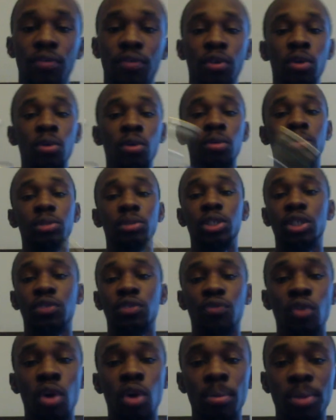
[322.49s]
you just
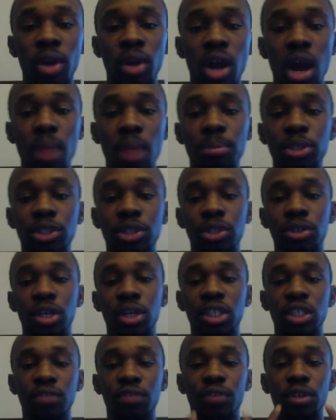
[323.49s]
form your embouchure
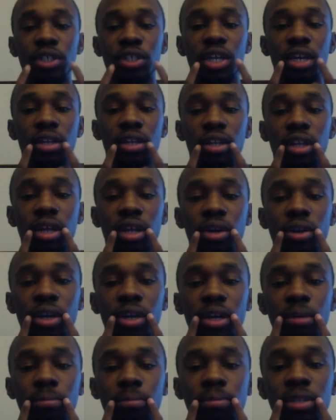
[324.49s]
as if you're saying the letter
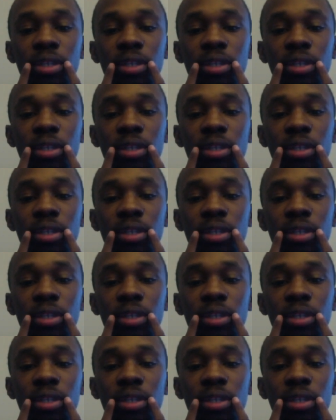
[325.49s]
M,